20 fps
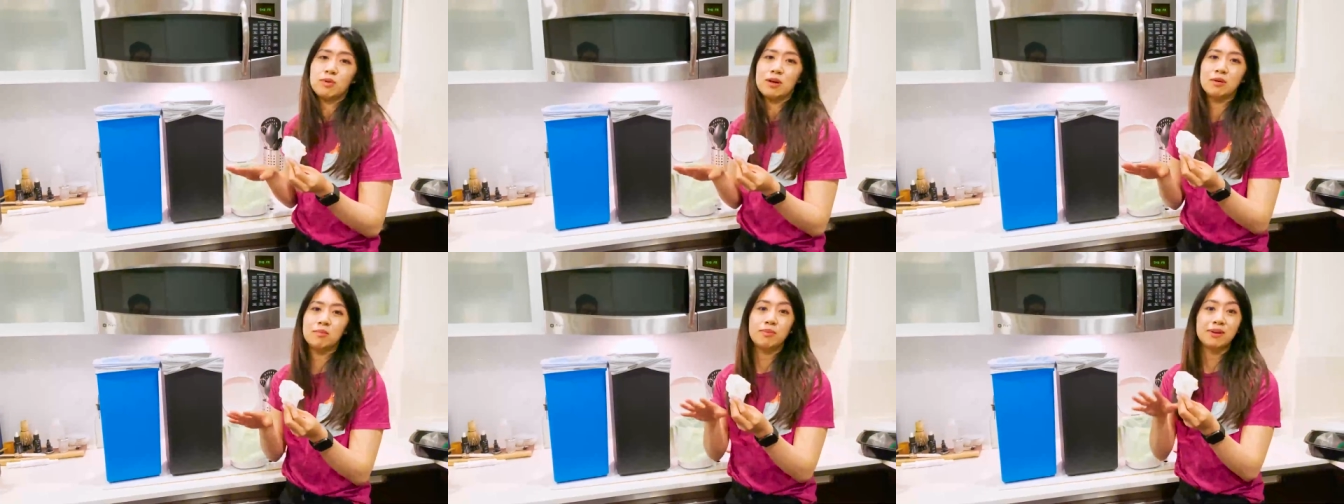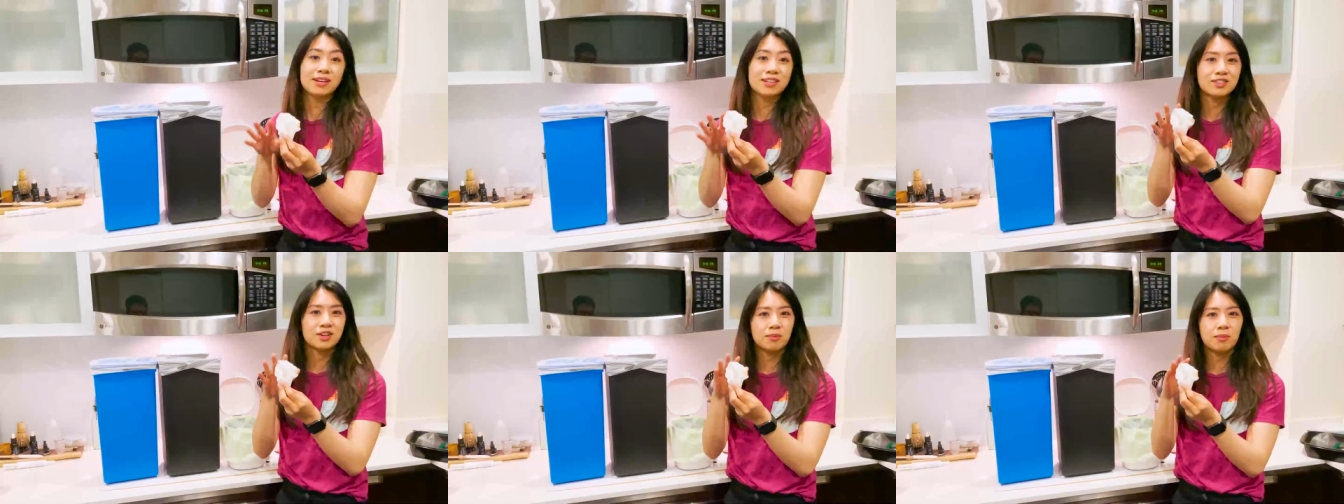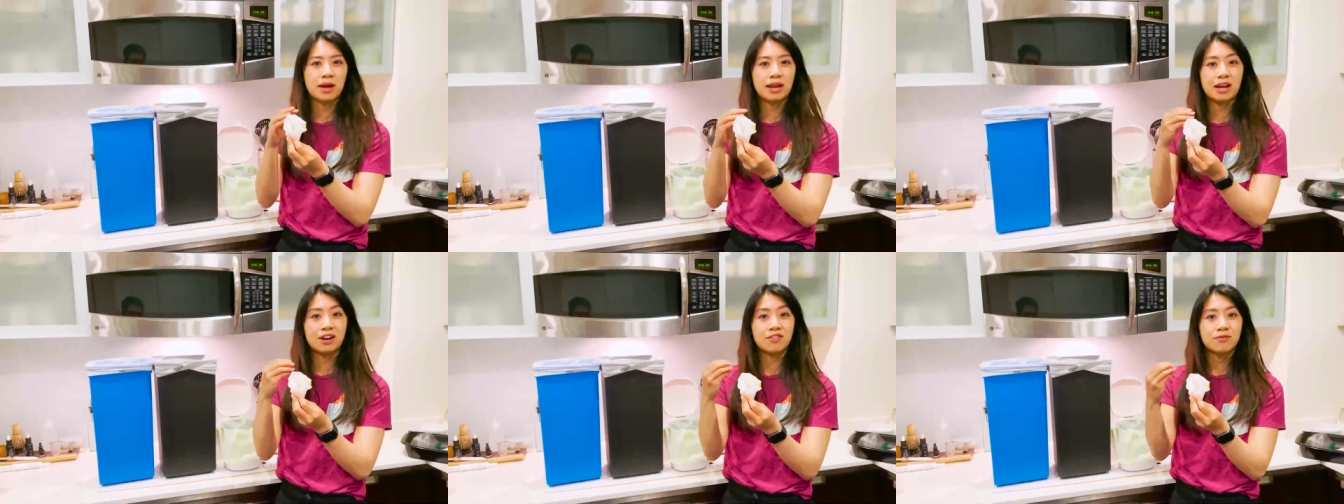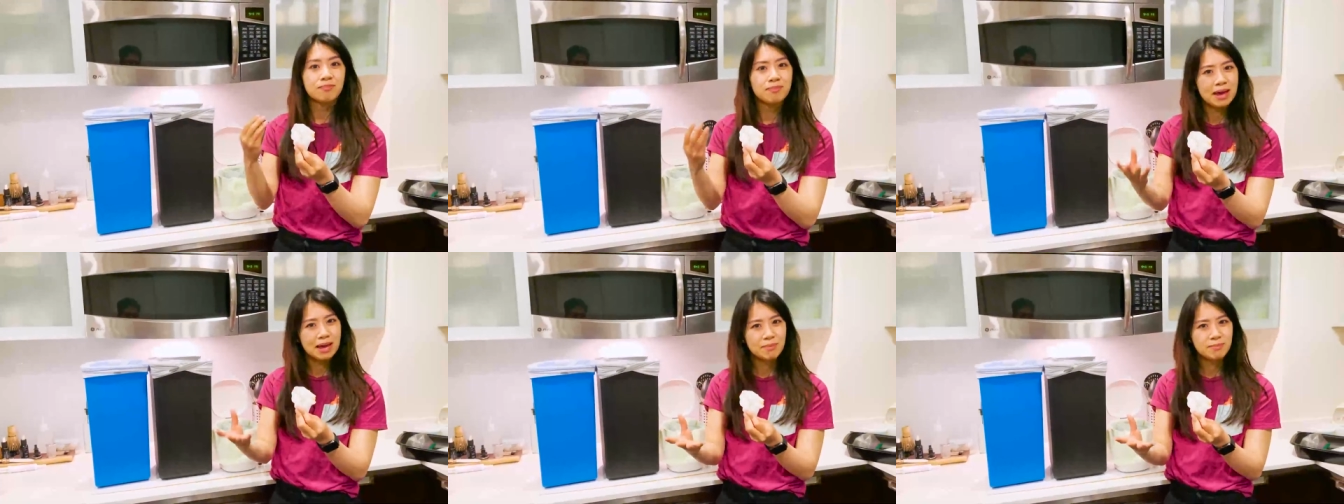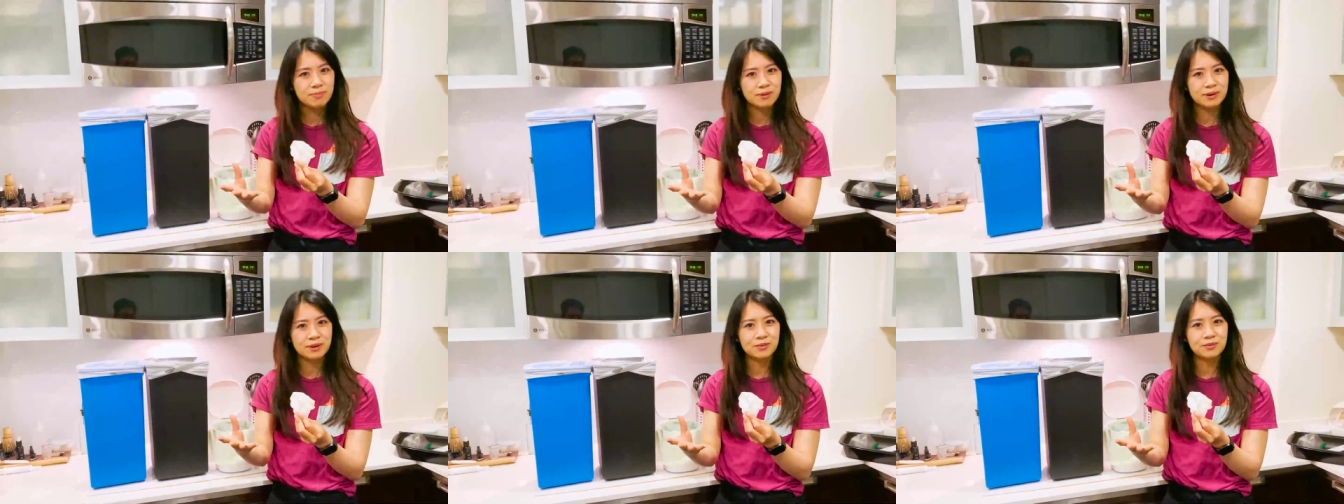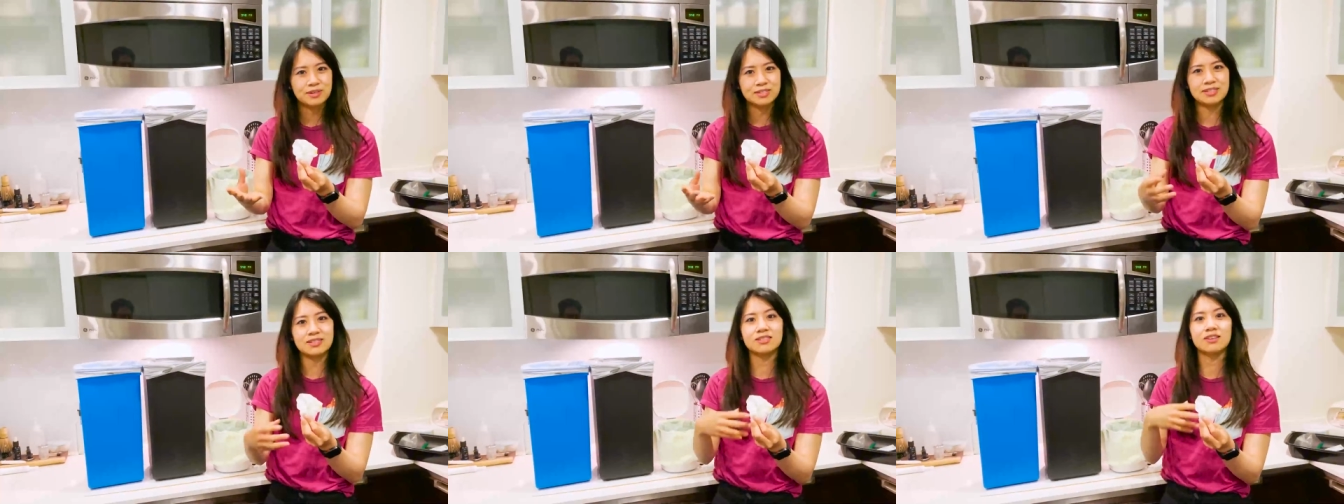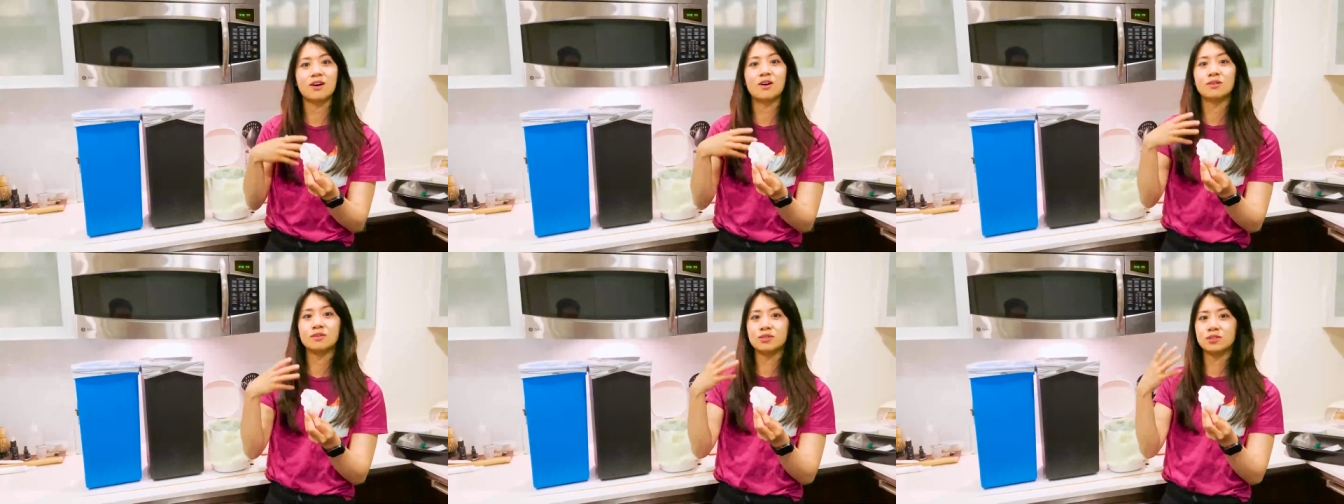bin because they're made out of paper, which
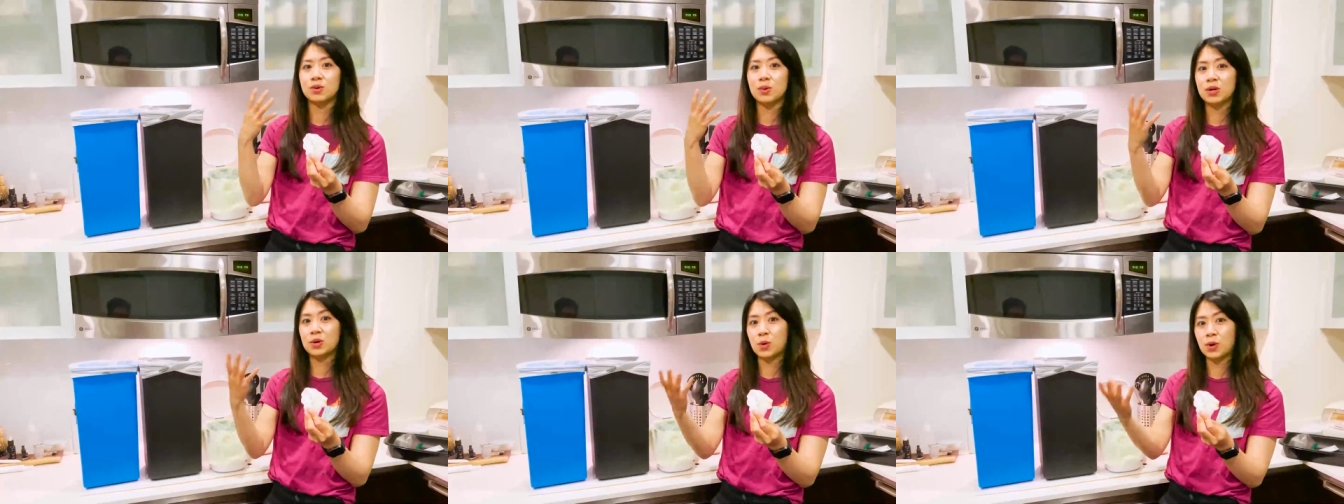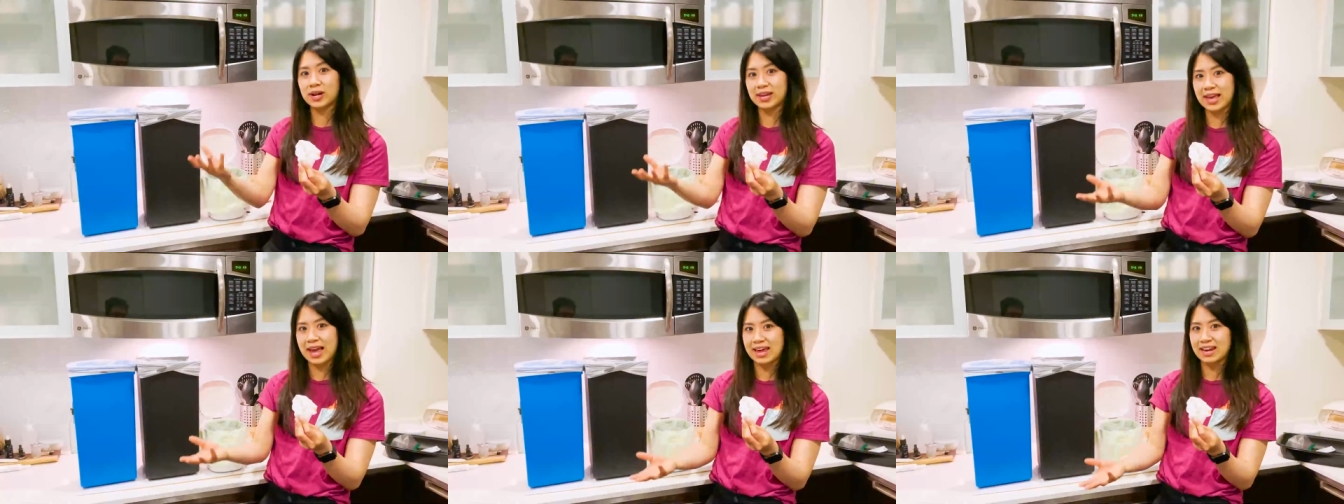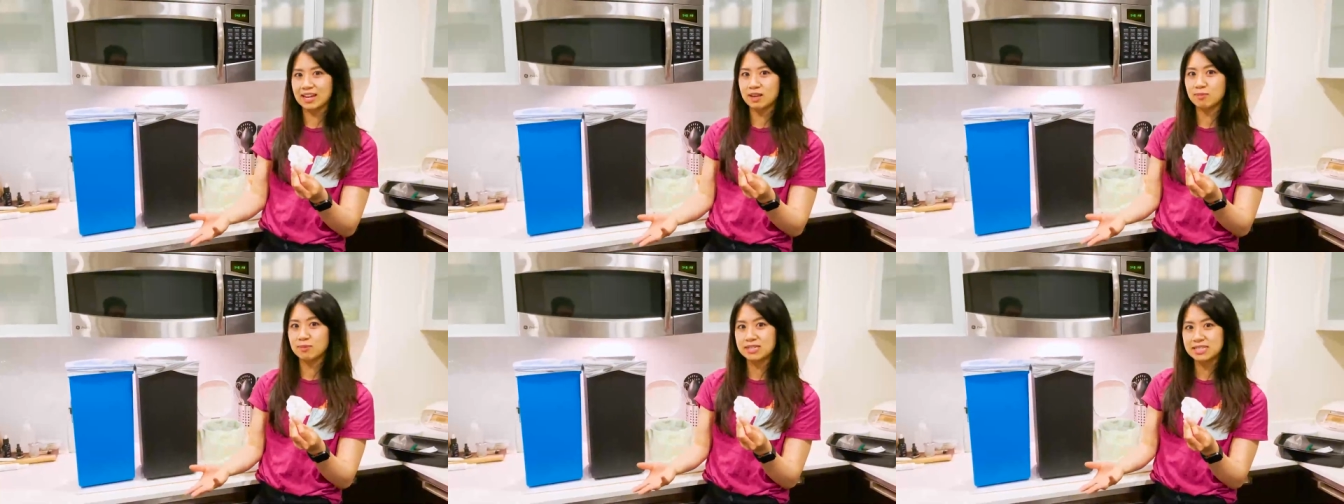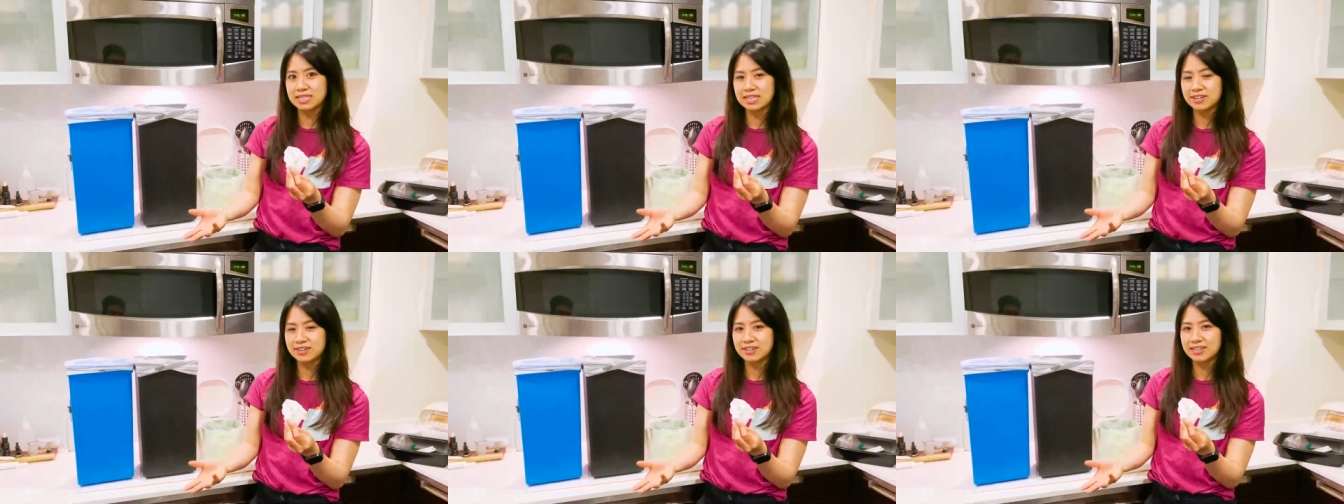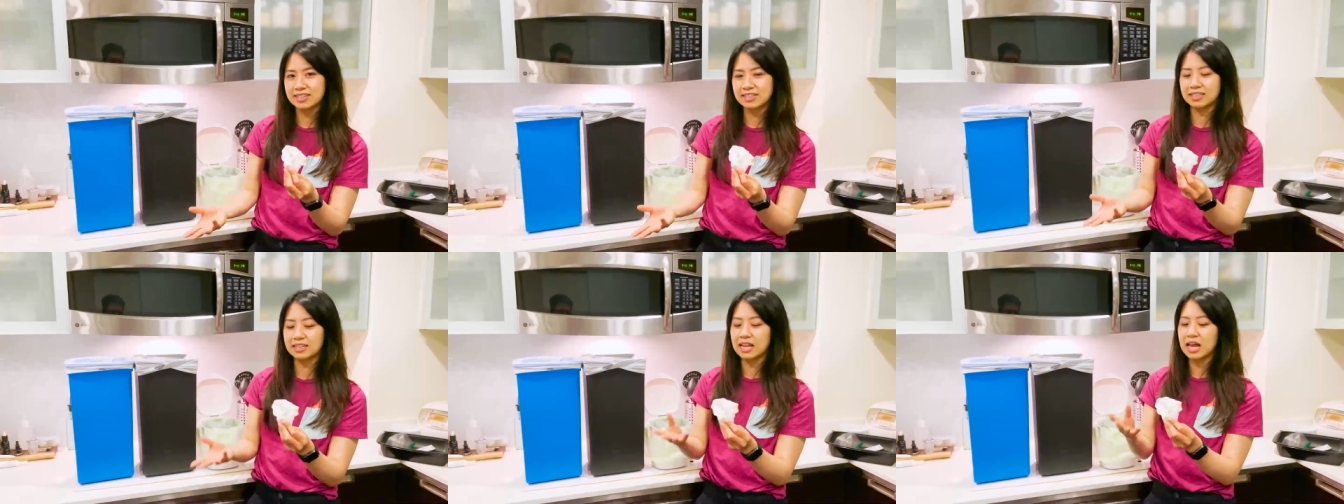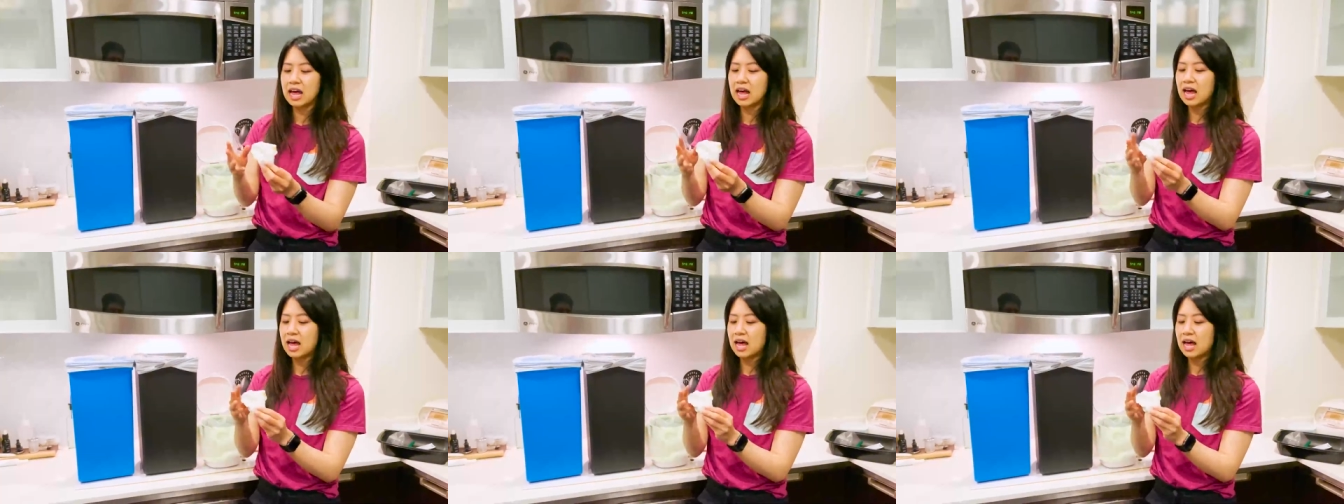is also an organic material.